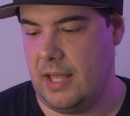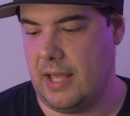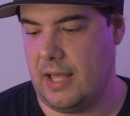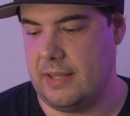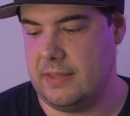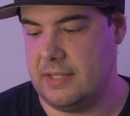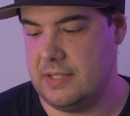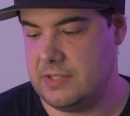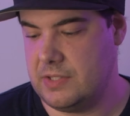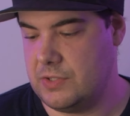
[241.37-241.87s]

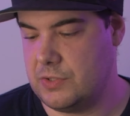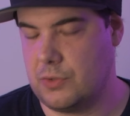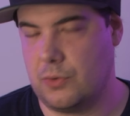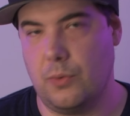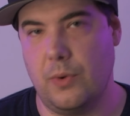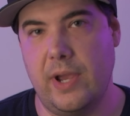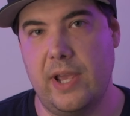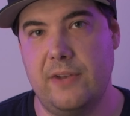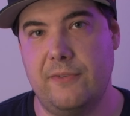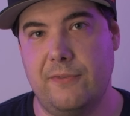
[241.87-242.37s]
Uh, this is
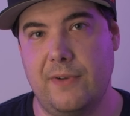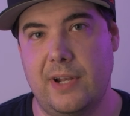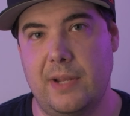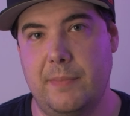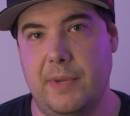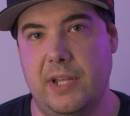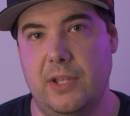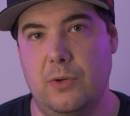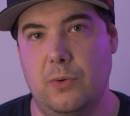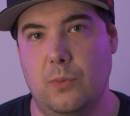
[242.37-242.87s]
great for
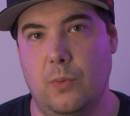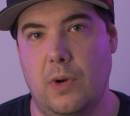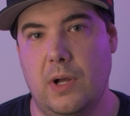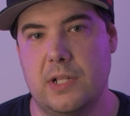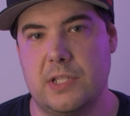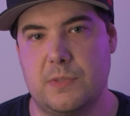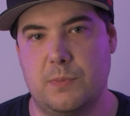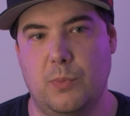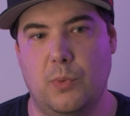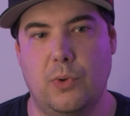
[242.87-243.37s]
anybody who
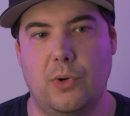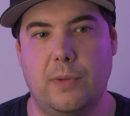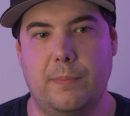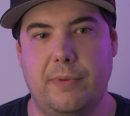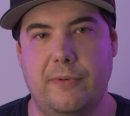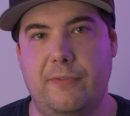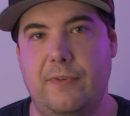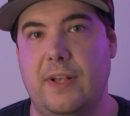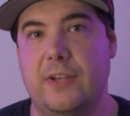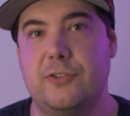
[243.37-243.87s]
wants more
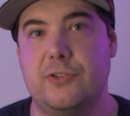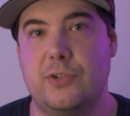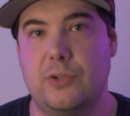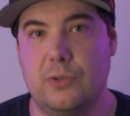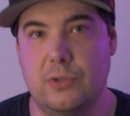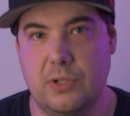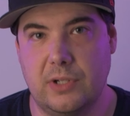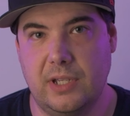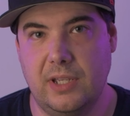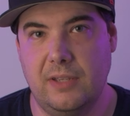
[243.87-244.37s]

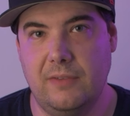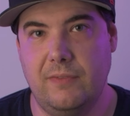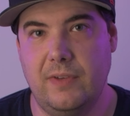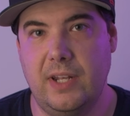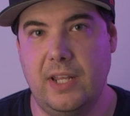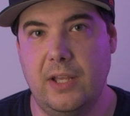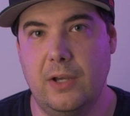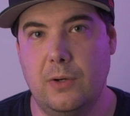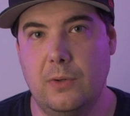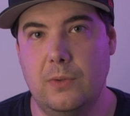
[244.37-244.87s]
professional looking
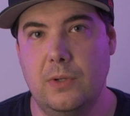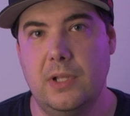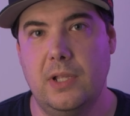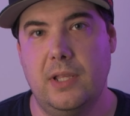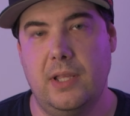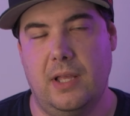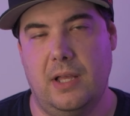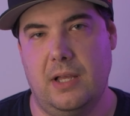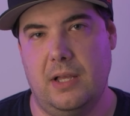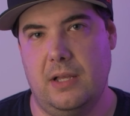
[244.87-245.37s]
video,
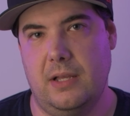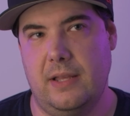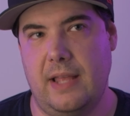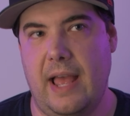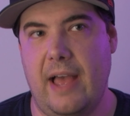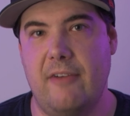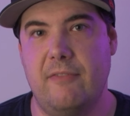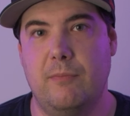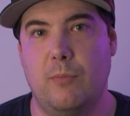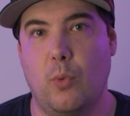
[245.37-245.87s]
uh,
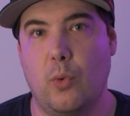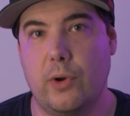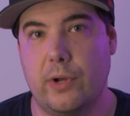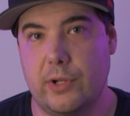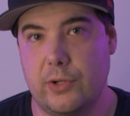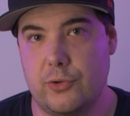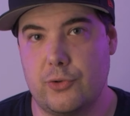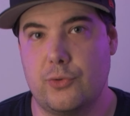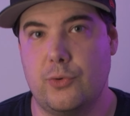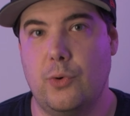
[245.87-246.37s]
have more
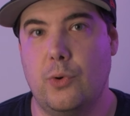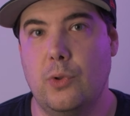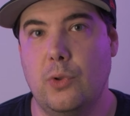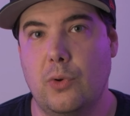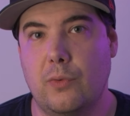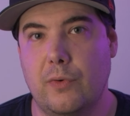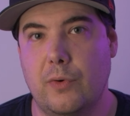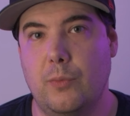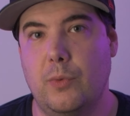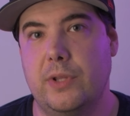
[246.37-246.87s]

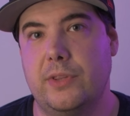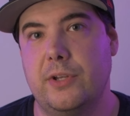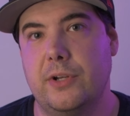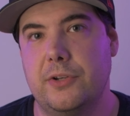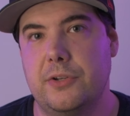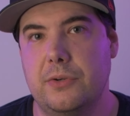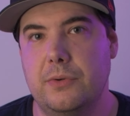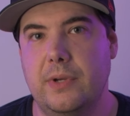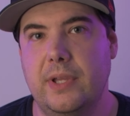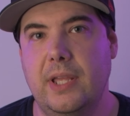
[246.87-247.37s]
control over what
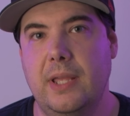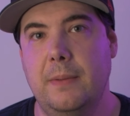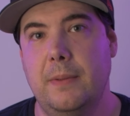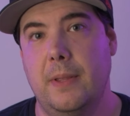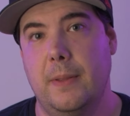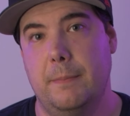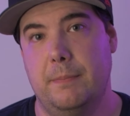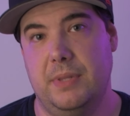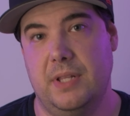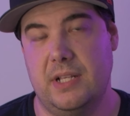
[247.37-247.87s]
they're
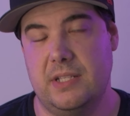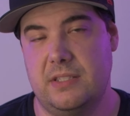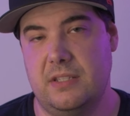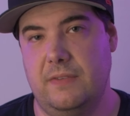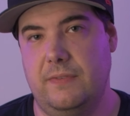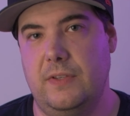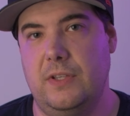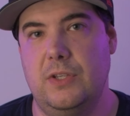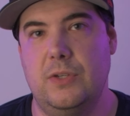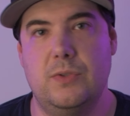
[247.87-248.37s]
doing. Plus,
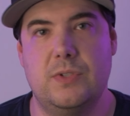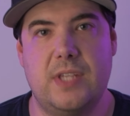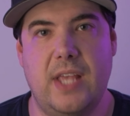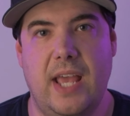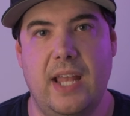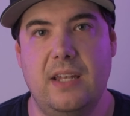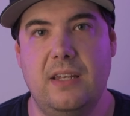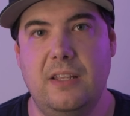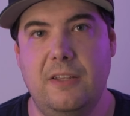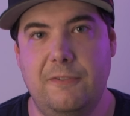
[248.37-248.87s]
if you
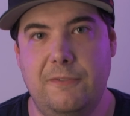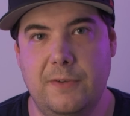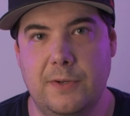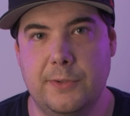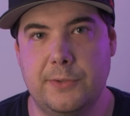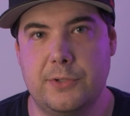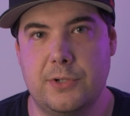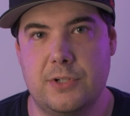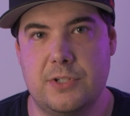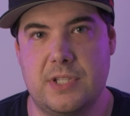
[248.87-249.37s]
use ND
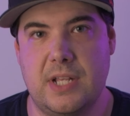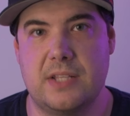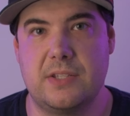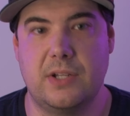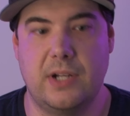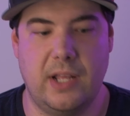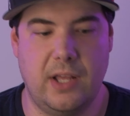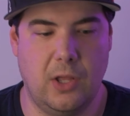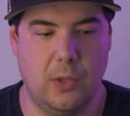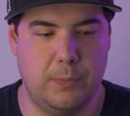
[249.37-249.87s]
filters, that's
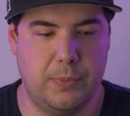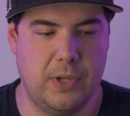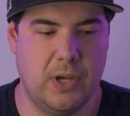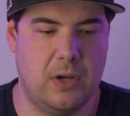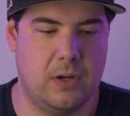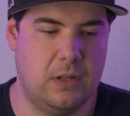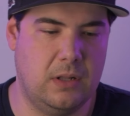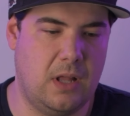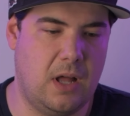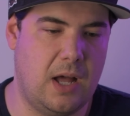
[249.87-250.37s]
going to help you
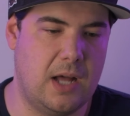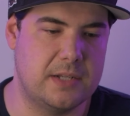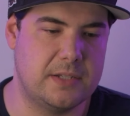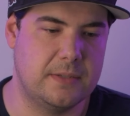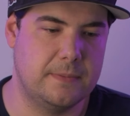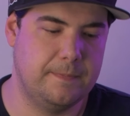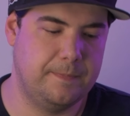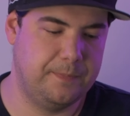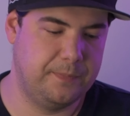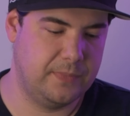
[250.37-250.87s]
out a
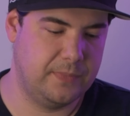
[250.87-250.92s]
lot.